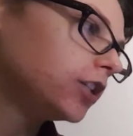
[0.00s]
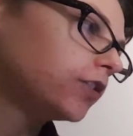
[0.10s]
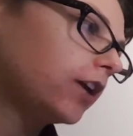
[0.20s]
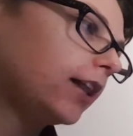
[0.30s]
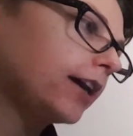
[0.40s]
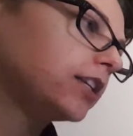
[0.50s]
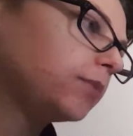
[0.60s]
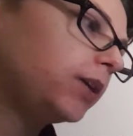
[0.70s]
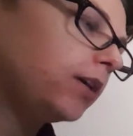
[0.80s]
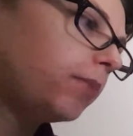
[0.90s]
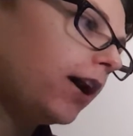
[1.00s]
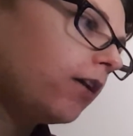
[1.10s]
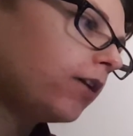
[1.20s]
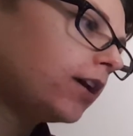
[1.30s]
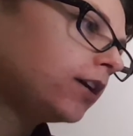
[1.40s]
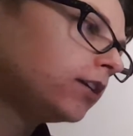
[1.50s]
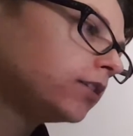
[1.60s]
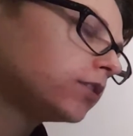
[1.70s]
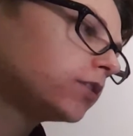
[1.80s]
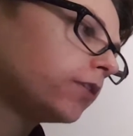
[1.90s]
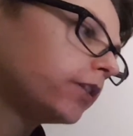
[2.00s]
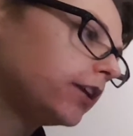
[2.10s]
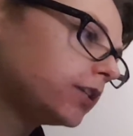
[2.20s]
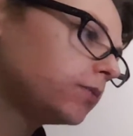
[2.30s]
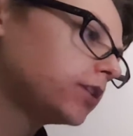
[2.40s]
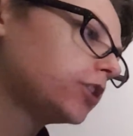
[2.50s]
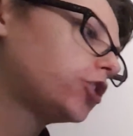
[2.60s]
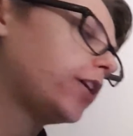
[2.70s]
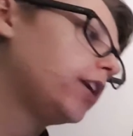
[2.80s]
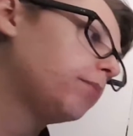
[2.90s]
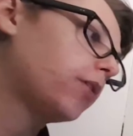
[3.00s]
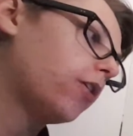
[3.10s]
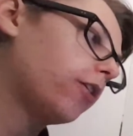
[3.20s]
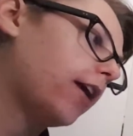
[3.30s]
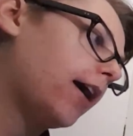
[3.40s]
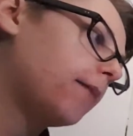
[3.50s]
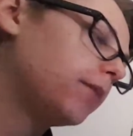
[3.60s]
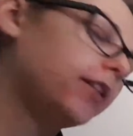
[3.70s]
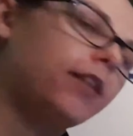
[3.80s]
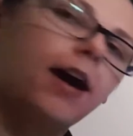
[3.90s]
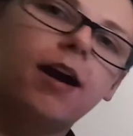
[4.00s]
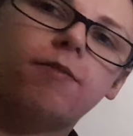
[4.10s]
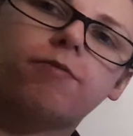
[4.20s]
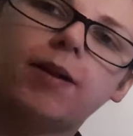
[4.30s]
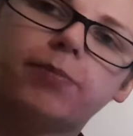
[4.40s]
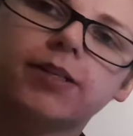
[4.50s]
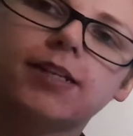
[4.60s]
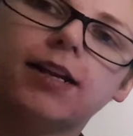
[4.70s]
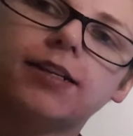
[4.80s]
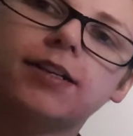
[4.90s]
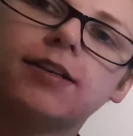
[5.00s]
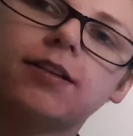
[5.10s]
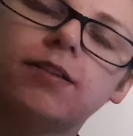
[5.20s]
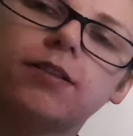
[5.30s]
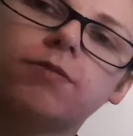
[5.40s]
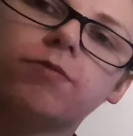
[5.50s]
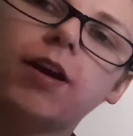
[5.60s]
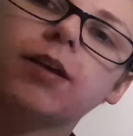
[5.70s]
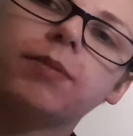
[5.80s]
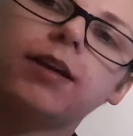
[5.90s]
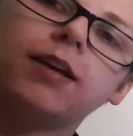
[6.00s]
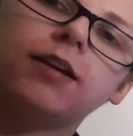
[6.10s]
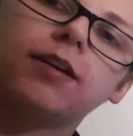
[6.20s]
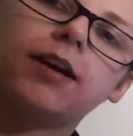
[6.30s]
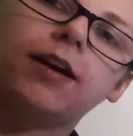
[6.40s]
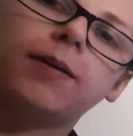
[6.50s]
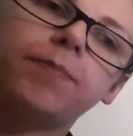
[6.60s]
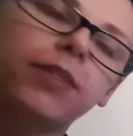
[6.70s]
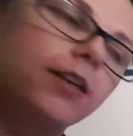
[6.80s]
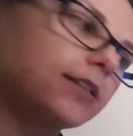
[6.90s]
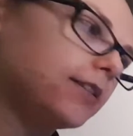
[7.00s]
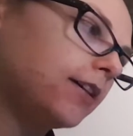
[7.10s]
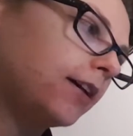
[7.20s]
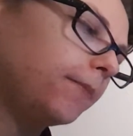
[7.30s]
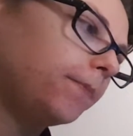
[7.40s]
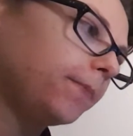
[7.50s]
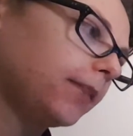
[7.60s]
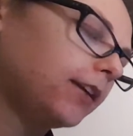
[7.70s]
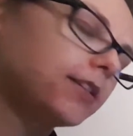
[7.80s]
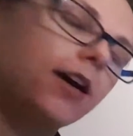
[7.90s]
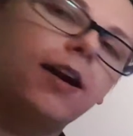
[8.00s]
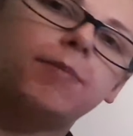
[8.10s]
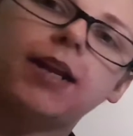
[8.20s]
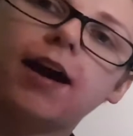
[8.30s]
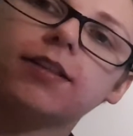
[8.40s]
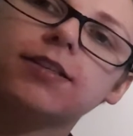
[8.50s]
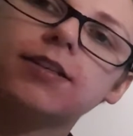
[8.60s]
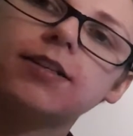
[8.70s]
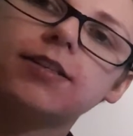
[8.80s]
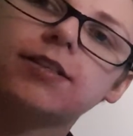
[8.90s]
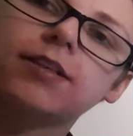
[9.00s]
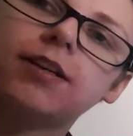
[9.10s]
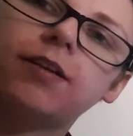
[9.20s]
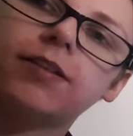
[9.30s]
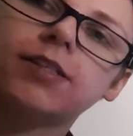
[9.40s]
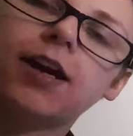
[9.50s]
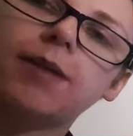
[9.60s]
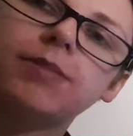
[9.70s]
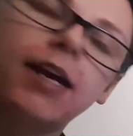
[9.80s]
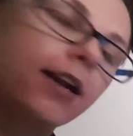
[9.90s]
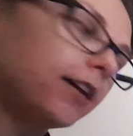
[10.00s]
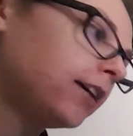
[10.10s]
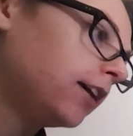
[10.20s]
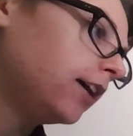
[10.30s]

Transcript: So our lactic peak power. So this was the training program that represented the rugby, time analysis, or the time data,